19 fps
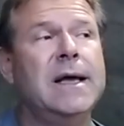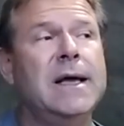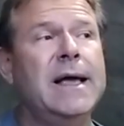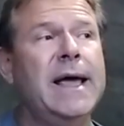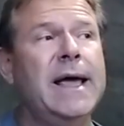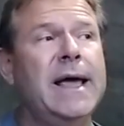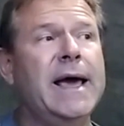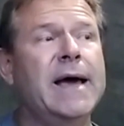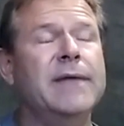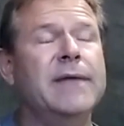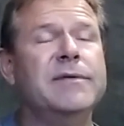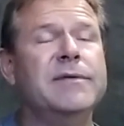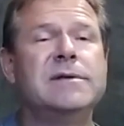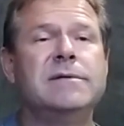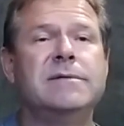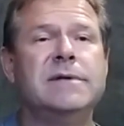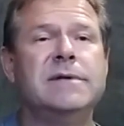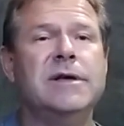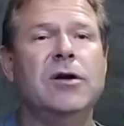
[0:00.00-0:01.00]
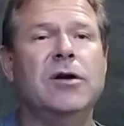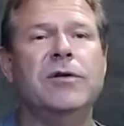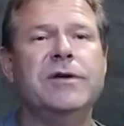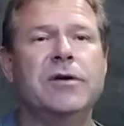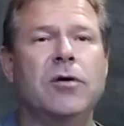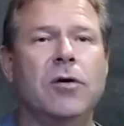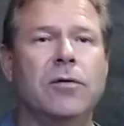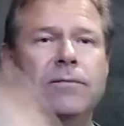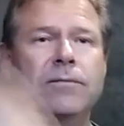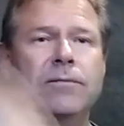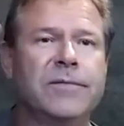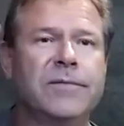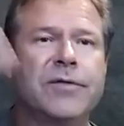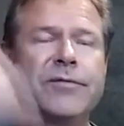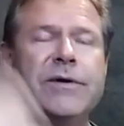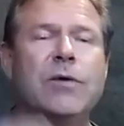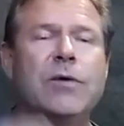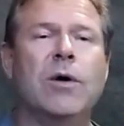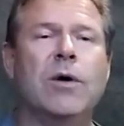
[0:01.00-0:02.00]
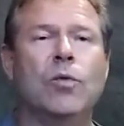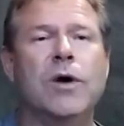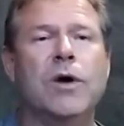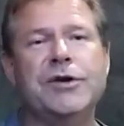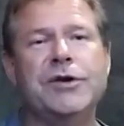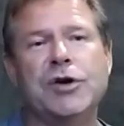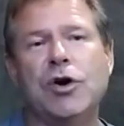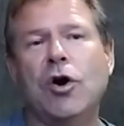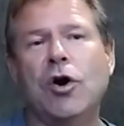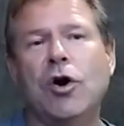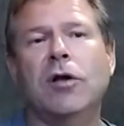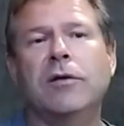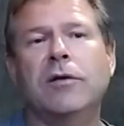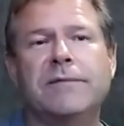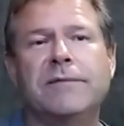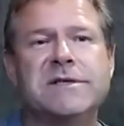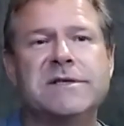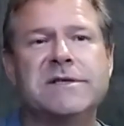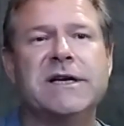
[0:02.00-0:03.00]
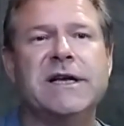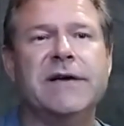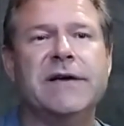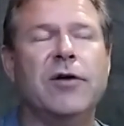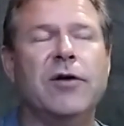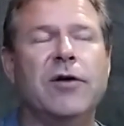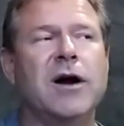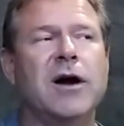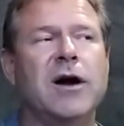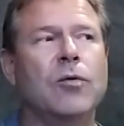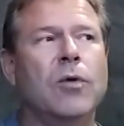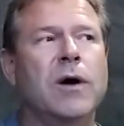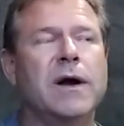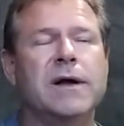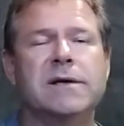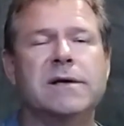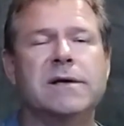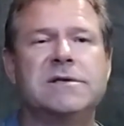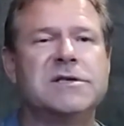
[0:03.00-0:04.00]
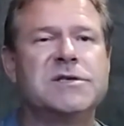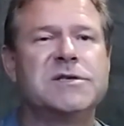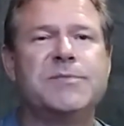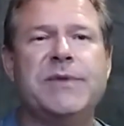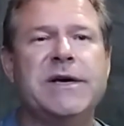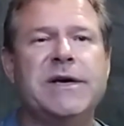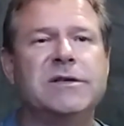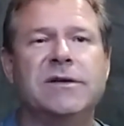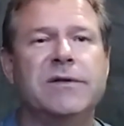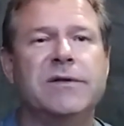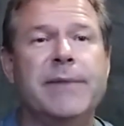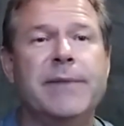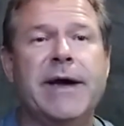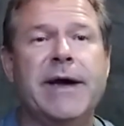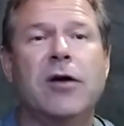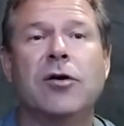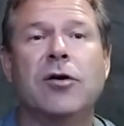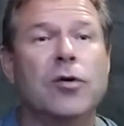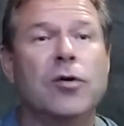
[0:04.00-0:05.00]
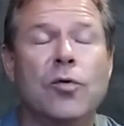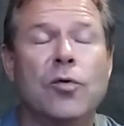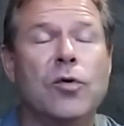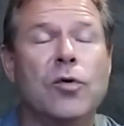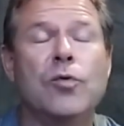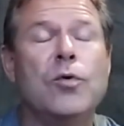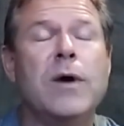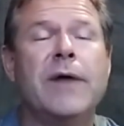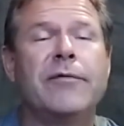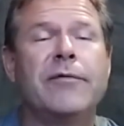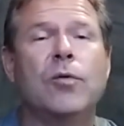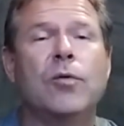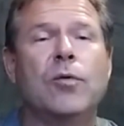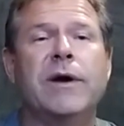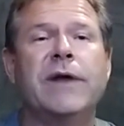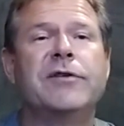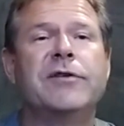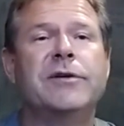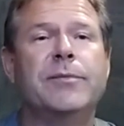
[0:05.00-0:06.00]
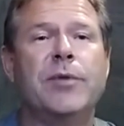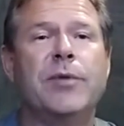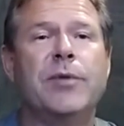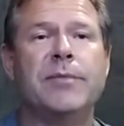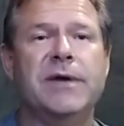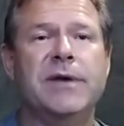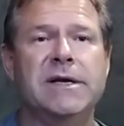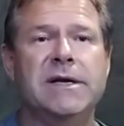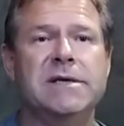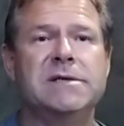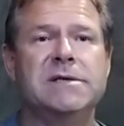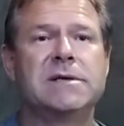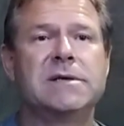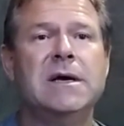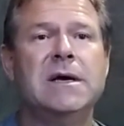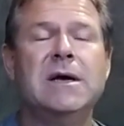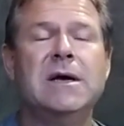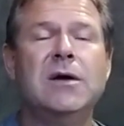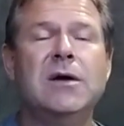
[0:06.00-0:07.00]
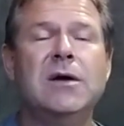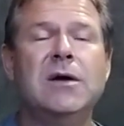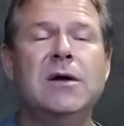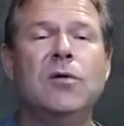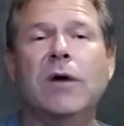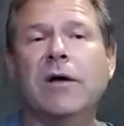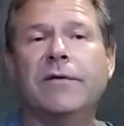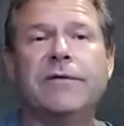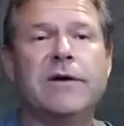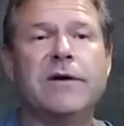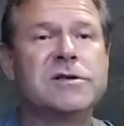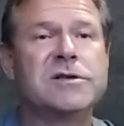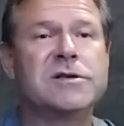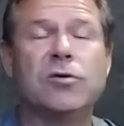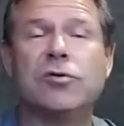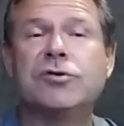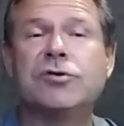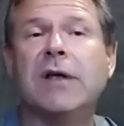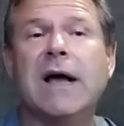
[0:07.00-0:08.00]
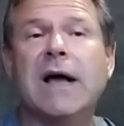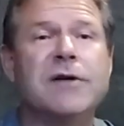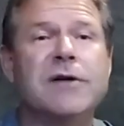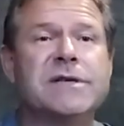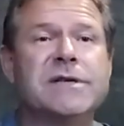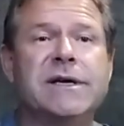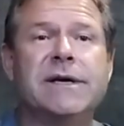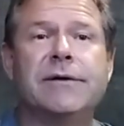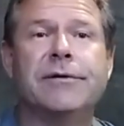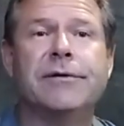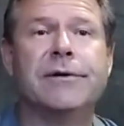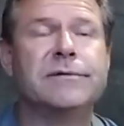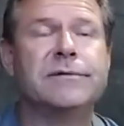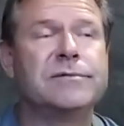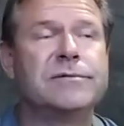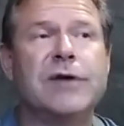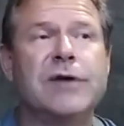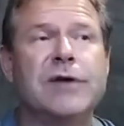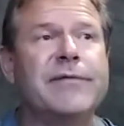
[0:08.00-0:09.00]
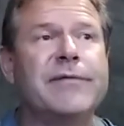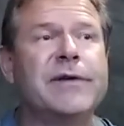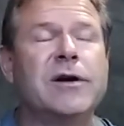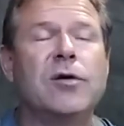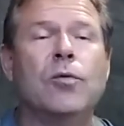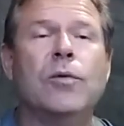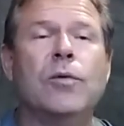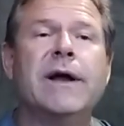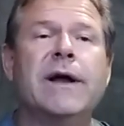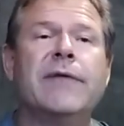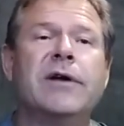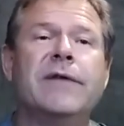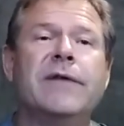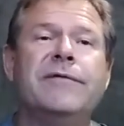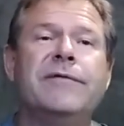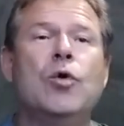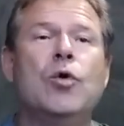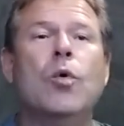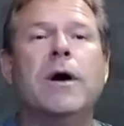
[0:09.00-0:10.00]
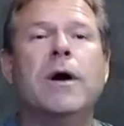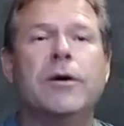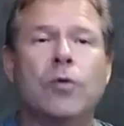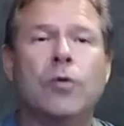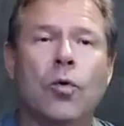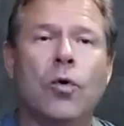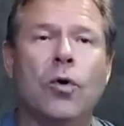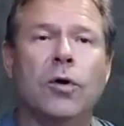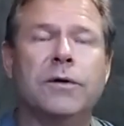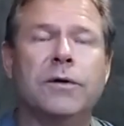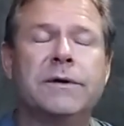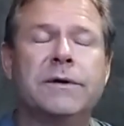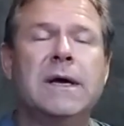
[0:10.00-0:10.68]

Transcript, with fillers: and you know you go 311 you call the city of Ottawa to, to speak to the mayor or, or whoever whatever department is welfare social housing or traffic or whatever if you go on hold